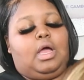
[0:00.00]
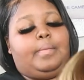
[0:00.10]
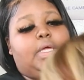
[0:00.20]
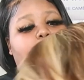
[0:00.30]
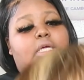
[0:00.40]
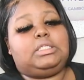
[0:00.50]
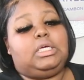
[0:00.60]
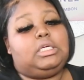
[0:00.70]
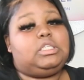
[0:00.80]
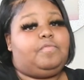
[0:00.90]
I mean, it's
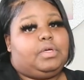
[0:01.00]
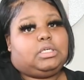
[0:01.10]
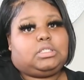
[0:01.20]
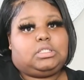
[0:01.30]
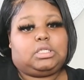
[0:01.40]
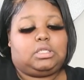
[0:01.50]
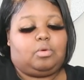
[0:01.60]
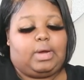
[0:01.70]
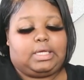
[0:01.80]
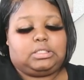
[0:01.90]
an easy fix. It's nothing
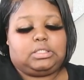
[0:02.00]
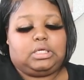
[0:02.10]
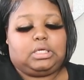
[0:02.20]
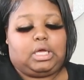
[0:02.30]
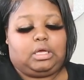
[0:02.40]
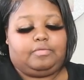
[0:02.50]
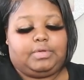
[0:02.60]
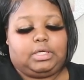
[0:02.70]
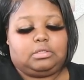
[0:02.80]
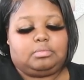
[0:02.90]
a white stick can't
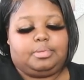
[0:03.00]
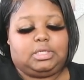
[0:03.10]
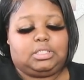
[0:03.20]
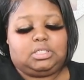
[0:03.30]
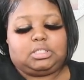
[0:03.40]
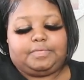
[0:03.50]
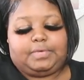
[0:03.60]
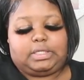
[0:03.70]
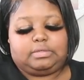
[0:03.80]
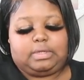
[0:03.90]
fix, but it's just
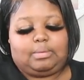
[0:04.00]
defective.